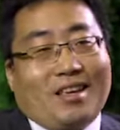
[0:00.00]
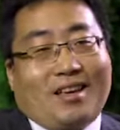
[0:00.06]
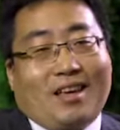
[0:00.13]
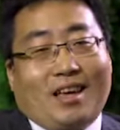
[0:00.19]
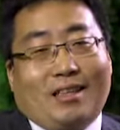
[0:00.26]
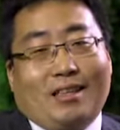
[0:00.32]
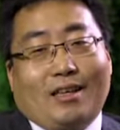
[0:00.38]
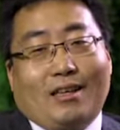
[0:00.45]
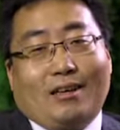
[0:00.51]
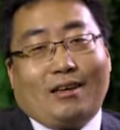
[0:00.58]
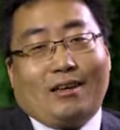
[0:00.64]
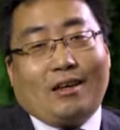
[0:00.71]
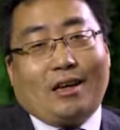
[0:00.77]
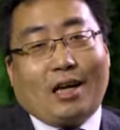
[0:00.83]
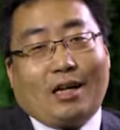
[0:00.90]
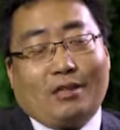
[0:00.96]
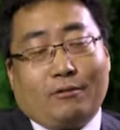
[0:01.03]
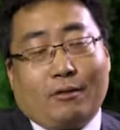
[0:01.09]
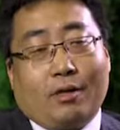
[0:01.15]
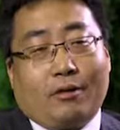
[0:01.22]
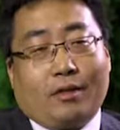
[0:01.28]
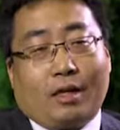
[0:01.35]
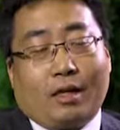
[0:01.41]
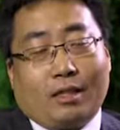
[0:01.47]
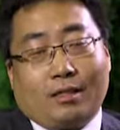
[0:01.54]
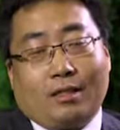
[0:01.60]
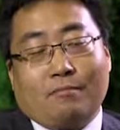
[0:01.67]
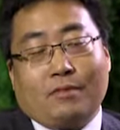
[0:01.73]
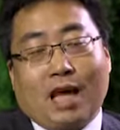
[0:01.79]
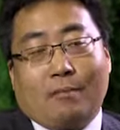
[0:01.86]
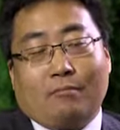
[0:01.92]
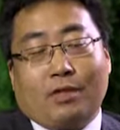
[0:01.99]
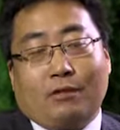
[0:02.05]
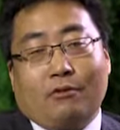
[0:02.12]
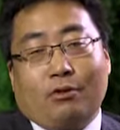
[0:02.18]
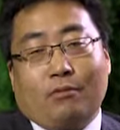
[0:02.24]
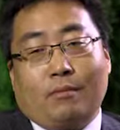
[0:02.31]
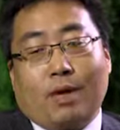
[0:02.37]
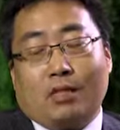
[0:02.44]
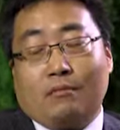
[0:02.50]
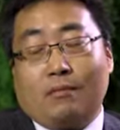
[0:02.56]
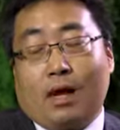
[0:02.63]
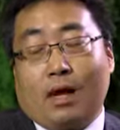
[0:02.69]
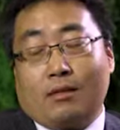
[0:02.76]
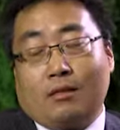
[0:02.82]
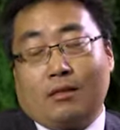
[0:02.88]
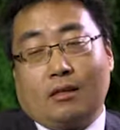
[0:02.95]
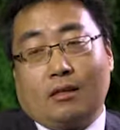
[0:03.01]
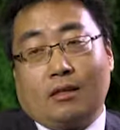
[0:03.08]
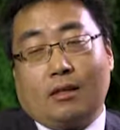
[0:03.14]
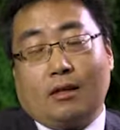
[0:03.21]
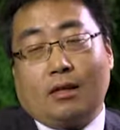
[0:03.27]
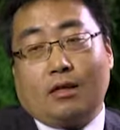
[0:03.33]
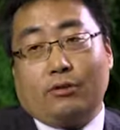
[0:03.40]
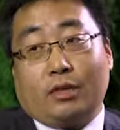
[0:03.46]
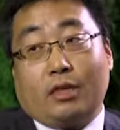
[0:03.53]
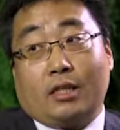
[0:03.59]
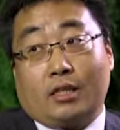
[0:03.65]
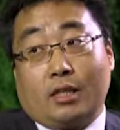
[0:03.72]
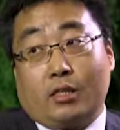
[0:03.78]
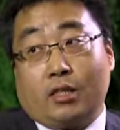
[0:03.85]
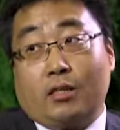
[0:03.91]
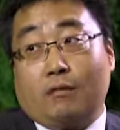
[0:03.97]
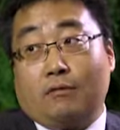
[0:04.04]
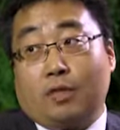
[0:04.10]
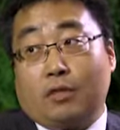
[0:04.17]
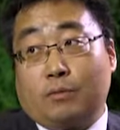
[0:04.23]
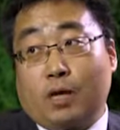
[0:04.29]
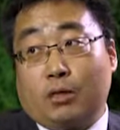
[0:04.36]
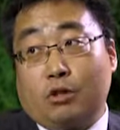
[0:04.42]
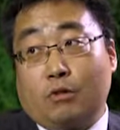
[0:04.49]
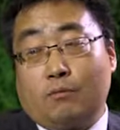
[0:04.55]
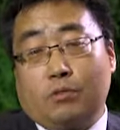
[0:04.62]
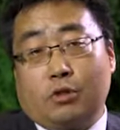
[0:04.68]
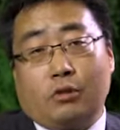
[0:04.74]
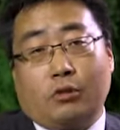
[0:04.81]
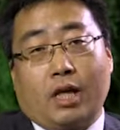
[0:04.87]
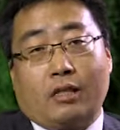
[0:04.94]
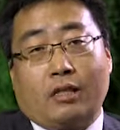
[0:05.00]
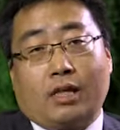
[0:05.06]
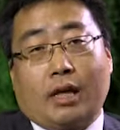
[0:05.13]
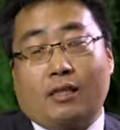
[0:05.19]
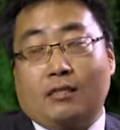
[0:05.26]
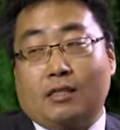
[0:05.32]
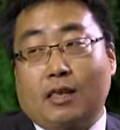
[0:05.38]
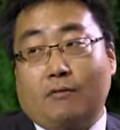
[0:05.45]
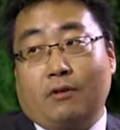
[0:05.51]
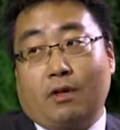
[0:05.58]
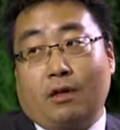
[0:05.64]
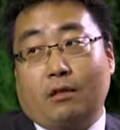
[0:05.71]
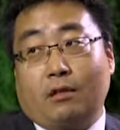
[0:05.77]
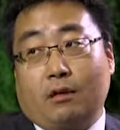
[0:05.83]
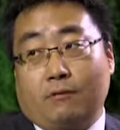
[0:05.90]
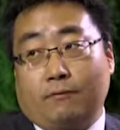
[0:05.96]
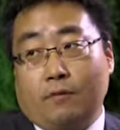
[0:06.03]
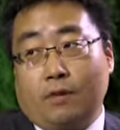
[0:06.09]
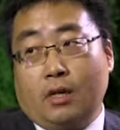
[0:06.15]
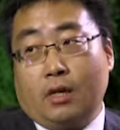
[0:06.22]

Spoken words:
And as well, at the same time, they will maximize the utilization of the spectrum so that they can save a lot of